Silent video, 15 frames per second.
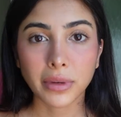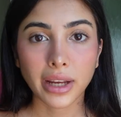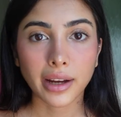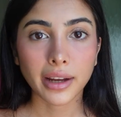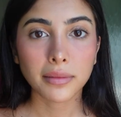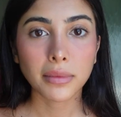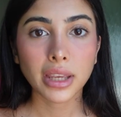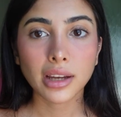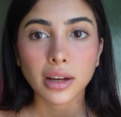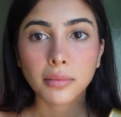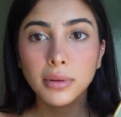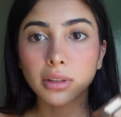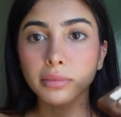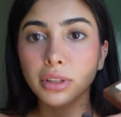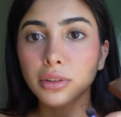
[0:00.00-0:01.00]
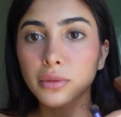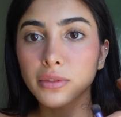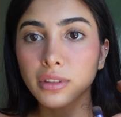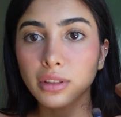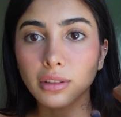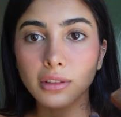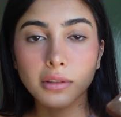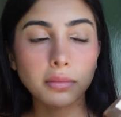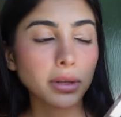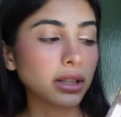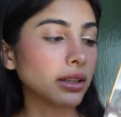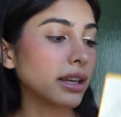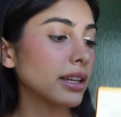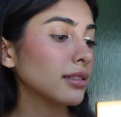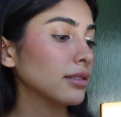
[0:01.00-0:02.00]
my eye makeup, I'll be using this
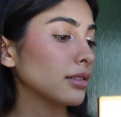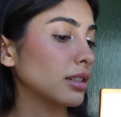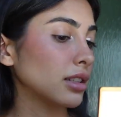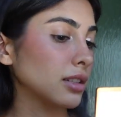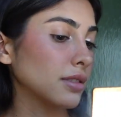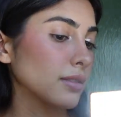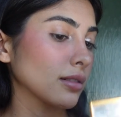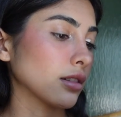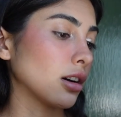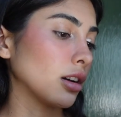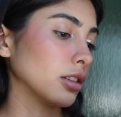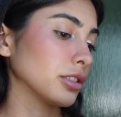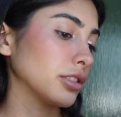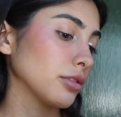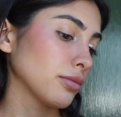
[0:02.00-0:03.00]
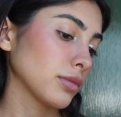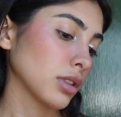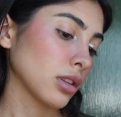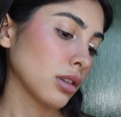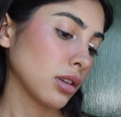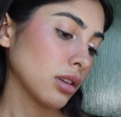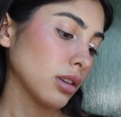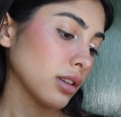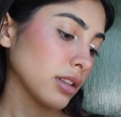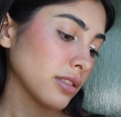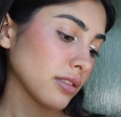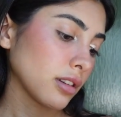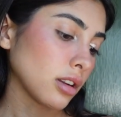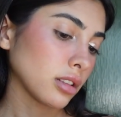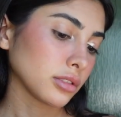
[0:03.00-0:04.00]
palette. It's called
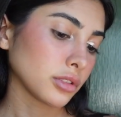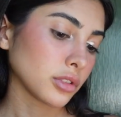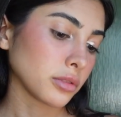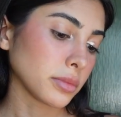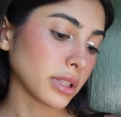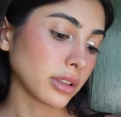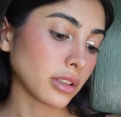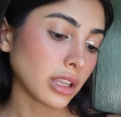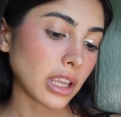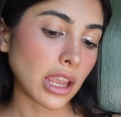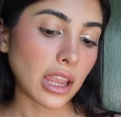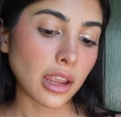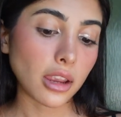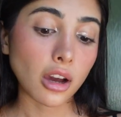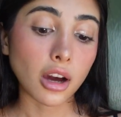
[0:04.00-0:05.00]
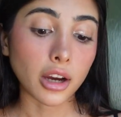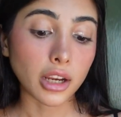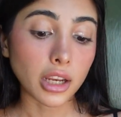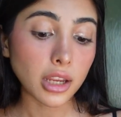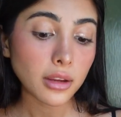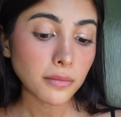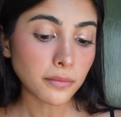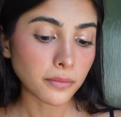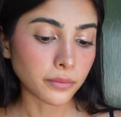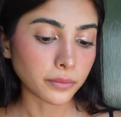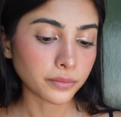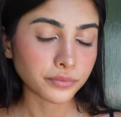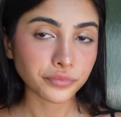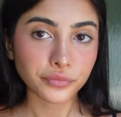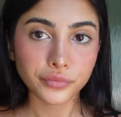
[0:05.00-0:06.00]
Urban Decay Honey.
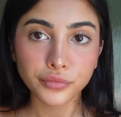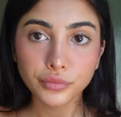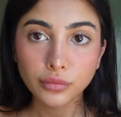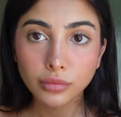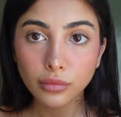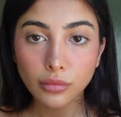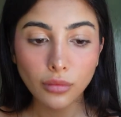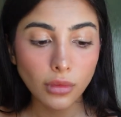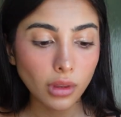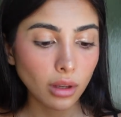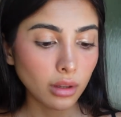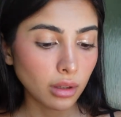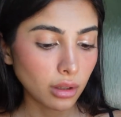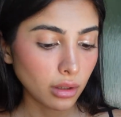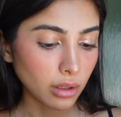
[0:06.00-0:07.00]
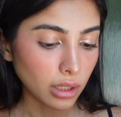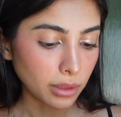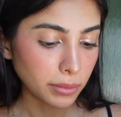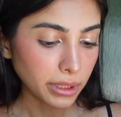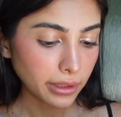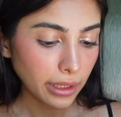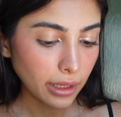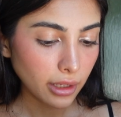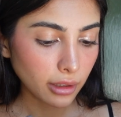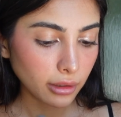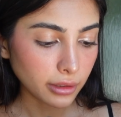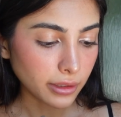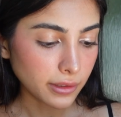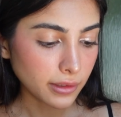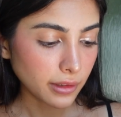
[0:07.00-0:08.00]
I'll be
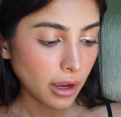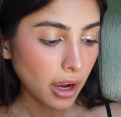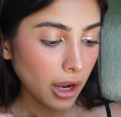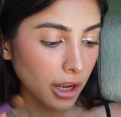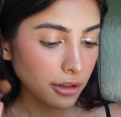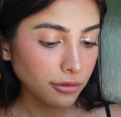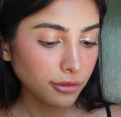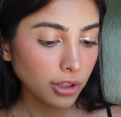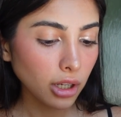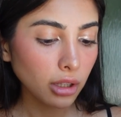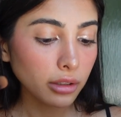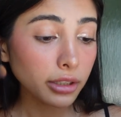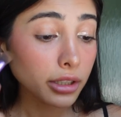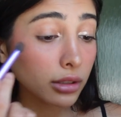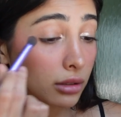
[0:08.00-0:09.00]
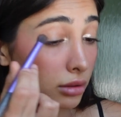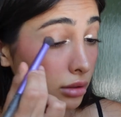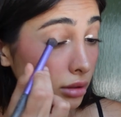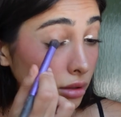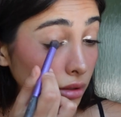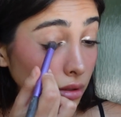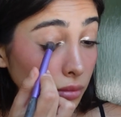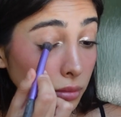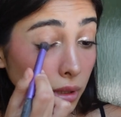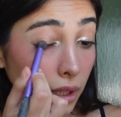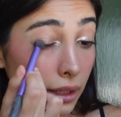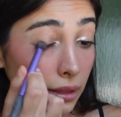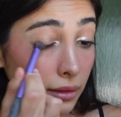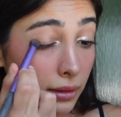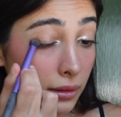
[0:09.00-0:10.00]
taking this Hive color and
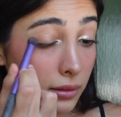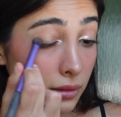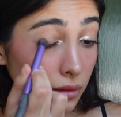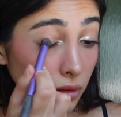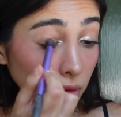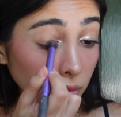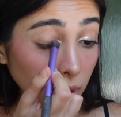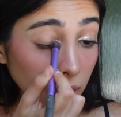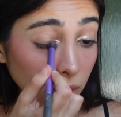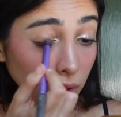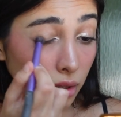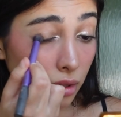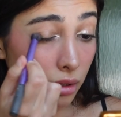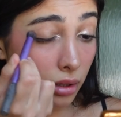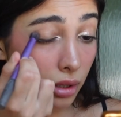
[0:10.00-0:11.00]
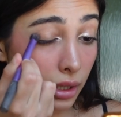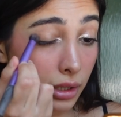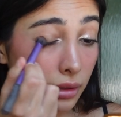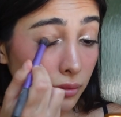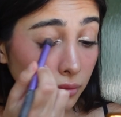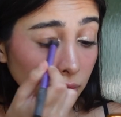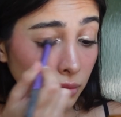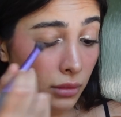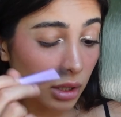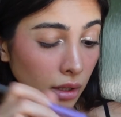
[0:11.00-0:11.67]
applying this on my lid.